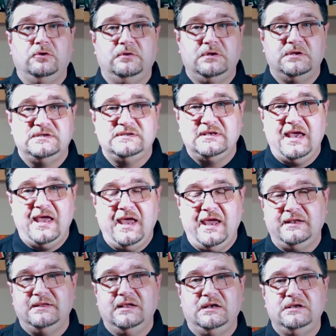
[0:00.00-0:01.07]
on the
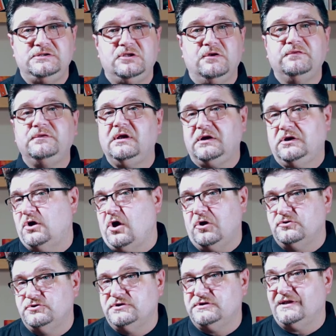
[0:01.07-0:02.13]
side the list of
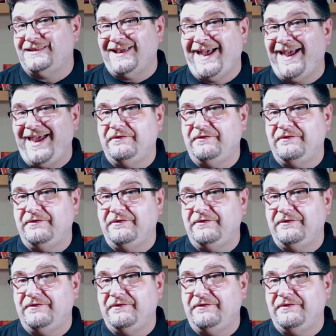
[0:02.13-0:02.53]
technologies that I